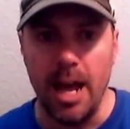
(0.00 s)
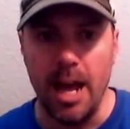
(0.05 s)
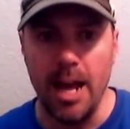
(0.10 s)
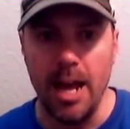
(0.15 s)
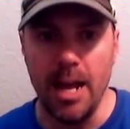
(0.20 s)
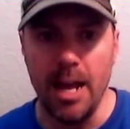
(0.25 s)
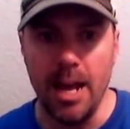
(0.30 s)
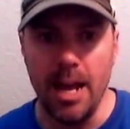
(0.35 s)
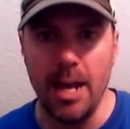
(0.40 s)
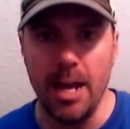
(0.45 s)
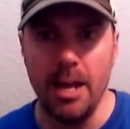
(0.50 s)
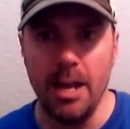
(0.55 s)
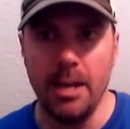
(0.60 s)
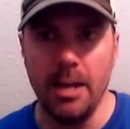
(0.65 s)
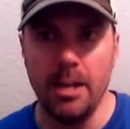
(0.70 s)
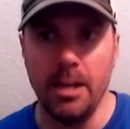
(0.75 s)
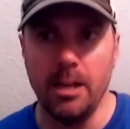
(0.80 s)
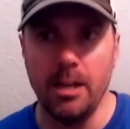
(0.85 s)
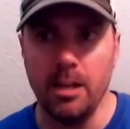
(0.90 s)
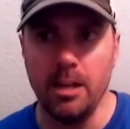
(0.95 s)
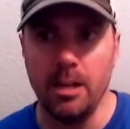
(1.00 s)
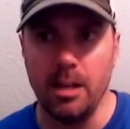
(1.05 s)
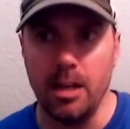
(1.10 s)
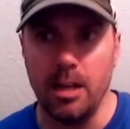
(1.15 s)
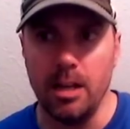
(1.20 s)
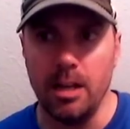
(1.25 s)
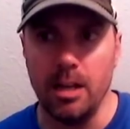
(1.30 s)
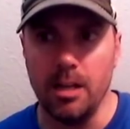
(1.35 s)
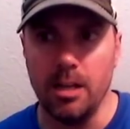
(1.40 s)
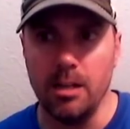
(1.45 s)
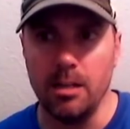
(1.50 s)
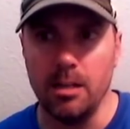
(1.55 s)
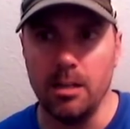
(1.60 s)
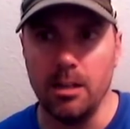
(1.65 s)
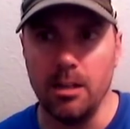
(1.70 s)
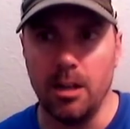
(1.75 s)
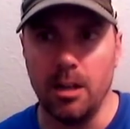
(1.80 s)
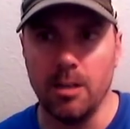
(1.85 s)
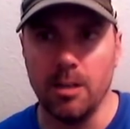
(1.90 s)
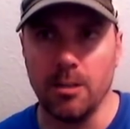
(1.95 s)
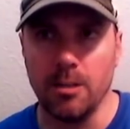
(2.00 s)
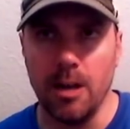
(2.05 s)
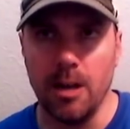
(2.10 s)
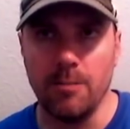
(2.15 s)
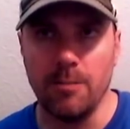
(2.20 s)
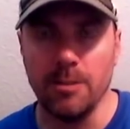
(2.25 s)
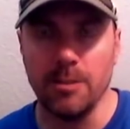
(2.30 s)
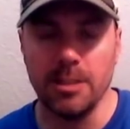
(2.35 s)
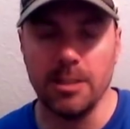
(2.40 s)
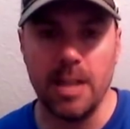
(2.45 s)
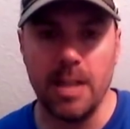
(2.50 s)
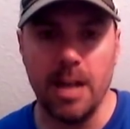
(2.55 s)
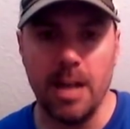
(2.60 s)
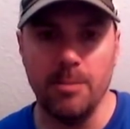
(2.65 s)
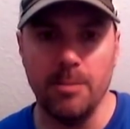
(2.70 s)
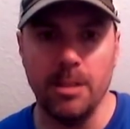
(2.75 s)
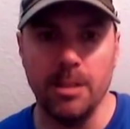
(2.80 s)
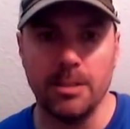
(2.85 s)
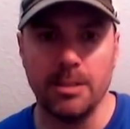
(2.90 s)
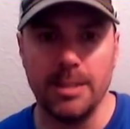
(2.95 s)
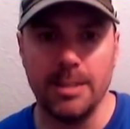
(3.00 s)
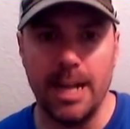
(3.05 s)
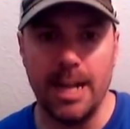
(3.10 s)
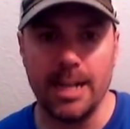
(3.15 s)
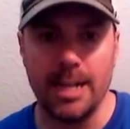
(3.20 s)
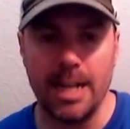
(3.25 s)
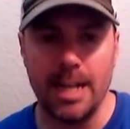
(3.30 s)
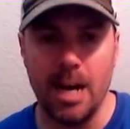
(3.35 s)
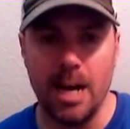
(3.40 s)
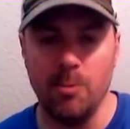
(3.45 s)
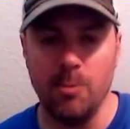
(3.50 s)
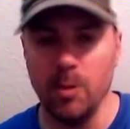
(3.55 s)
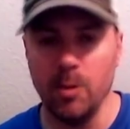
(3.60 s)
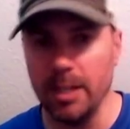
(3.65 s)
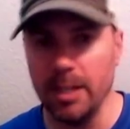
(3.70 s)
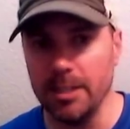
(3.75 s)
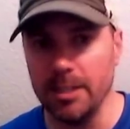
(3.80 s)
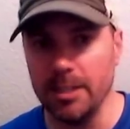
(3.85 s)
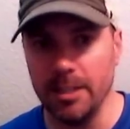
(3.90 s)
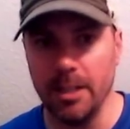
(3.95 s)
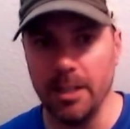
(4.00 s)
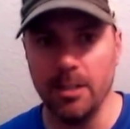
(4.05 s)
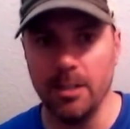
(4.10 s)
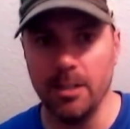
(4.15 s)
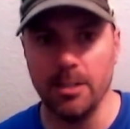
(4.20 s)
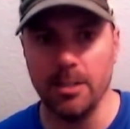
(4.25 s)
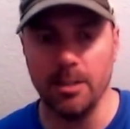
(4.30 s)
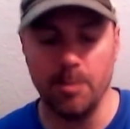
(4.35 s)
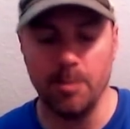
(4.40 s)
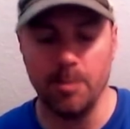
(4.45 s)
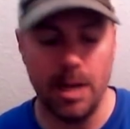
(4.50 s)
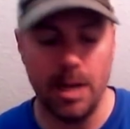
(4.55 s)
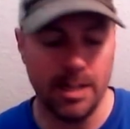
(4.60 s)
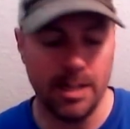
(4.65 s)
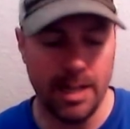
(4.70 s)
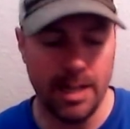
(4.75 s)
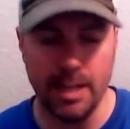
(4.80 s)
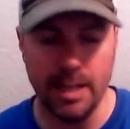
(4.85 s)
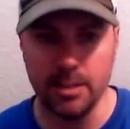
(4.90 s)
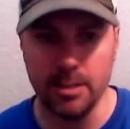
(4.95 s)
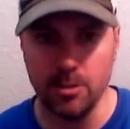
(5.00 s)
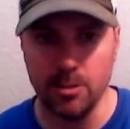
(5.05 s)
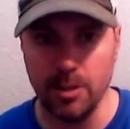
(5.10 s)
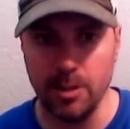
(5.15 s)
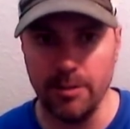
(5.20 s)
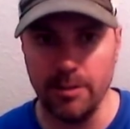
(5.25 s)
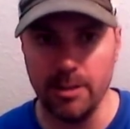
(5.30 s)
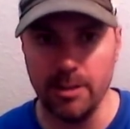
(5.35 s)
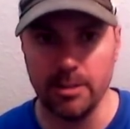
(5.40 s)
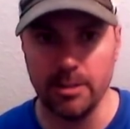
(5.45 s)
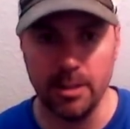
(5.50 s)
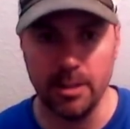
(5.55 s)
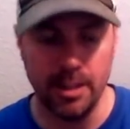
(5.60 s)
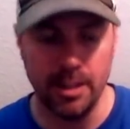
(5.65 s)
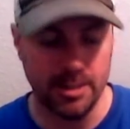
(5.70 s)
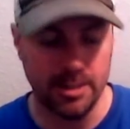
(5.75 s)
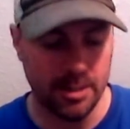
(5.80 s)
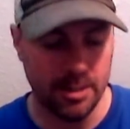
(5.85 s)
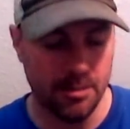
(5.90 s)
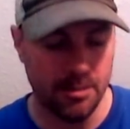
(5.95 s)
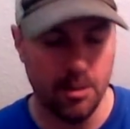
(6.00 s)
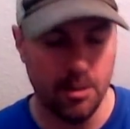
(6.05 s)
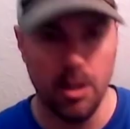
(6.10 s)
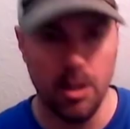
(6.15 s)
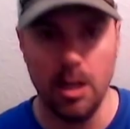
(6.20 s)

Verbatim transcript: AAAutographersanonymous.com will get you there to the podcast, so give us a listen.